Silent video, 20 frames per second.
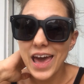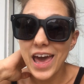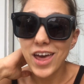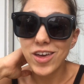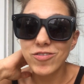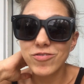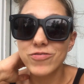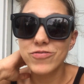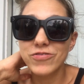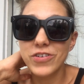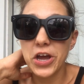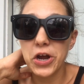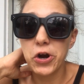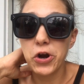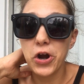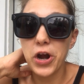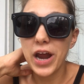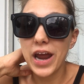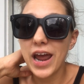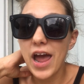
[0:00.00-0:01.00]
a
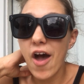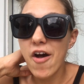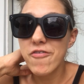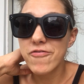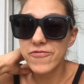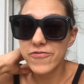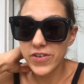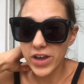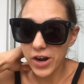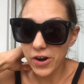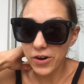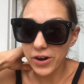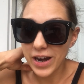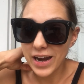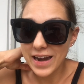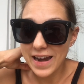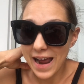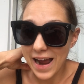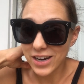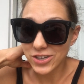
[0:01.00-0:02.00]
very,
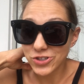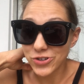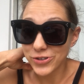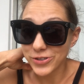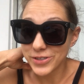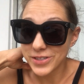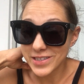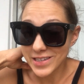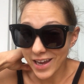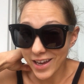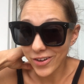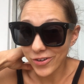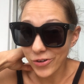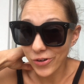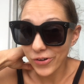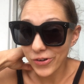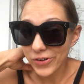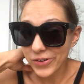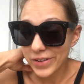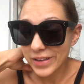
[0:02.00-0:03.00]
very natural
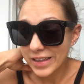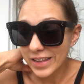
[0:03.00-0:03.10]
cycle.